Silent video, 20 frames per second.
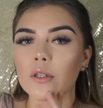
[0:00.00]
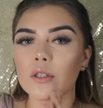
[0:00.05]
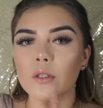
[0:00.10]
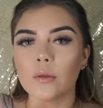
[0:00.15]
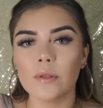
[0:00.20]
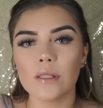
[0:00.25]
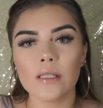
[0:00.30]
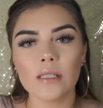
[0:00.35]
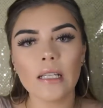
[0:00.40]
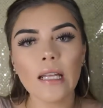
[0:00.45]
so
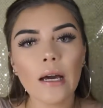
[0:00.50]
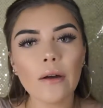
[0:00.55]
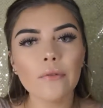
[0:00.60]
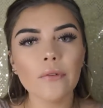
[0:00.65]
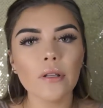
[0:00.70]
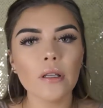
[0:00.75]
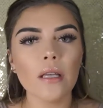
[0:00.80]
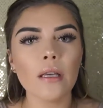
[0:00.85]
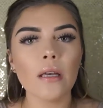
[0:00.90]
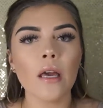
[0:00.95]
it's not
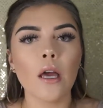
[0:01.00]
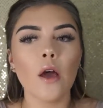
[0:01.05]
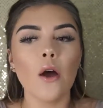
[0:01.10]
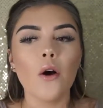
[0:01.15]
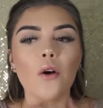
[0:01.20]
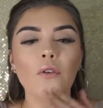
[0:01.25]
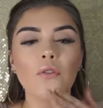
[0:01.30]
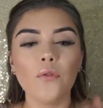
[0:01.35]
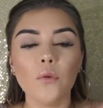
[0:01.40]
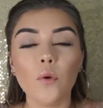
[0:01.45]
really
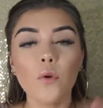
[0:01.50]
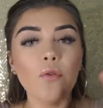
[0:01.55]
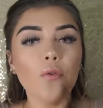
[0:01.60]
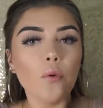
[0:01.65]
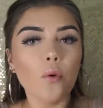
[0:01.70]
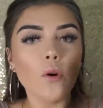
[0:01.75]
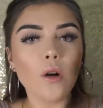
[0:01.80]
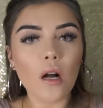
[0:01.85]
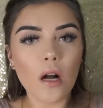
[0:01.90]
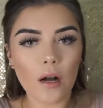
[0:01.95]

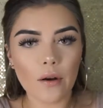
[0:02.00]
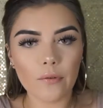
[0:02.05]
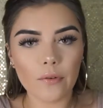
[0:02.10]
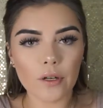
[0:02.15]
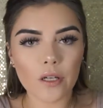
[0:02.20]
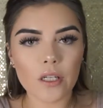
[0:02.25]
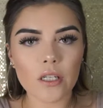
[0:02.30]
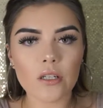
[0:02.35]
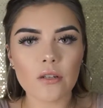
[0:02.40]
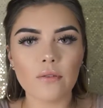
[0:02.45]
full
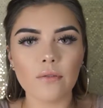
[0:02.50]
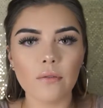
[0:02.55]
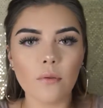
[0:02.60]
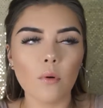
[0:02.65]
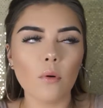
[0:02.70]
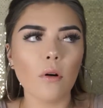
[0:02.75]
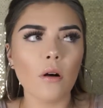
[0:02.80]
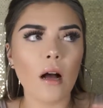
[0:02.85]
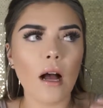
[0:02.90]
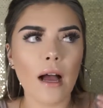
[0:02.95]
coverage,
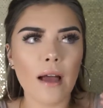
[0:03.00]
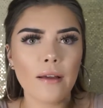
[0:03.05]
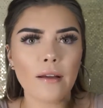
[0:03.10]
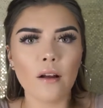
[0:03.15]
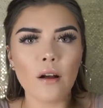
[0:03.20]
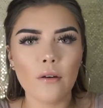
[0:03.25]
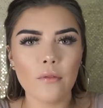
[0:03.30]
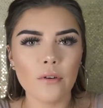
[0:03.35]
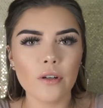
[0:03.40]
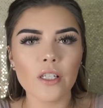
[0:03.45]
full high
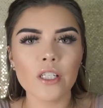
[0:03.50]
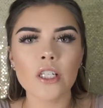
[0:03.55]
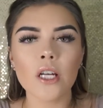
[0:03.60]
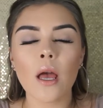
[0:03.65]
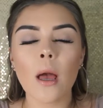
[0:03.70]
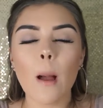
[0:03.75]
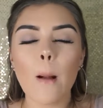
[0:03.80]
coverage,